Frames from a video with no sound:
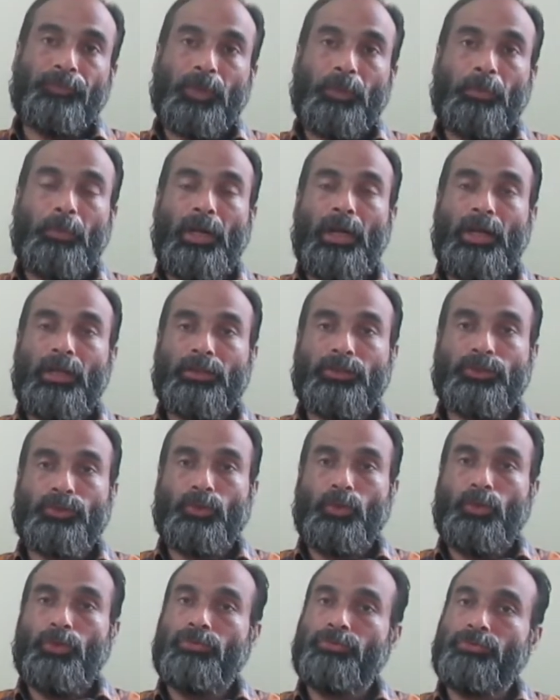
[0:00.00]
marks
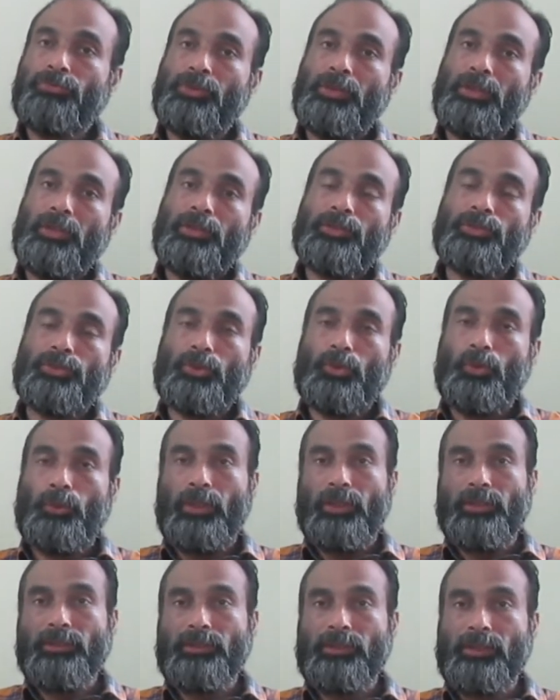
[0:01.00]
of the
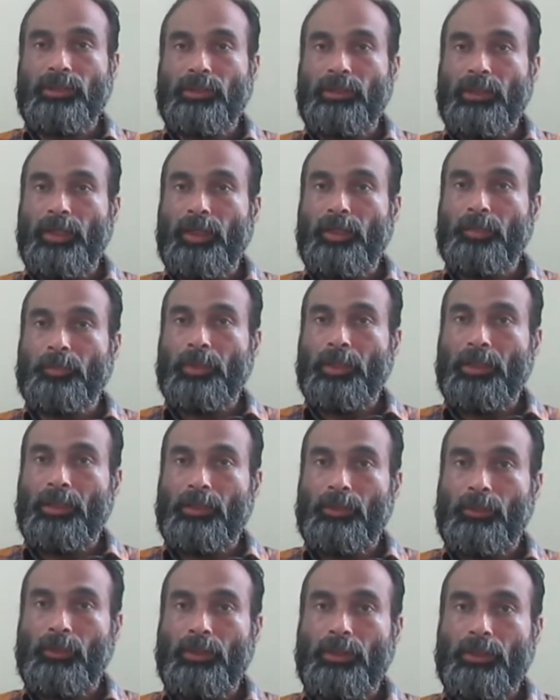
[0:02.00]
students in that
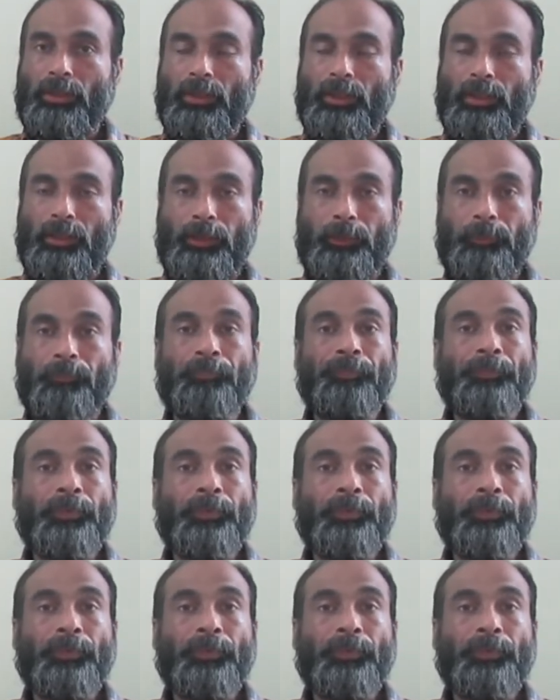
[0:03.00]
particular array.